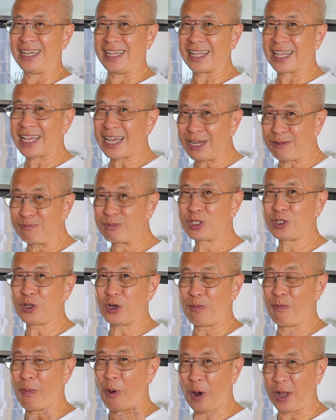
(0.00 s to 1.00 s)
comes to
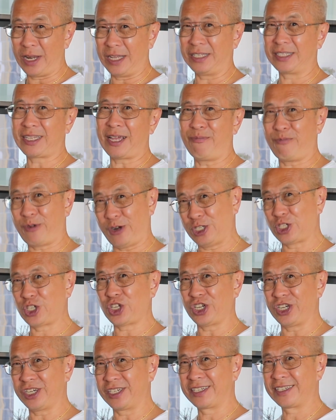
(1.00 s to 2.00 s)
a boiling
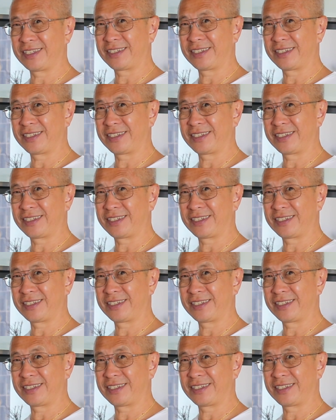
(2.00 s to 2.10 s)
temperature.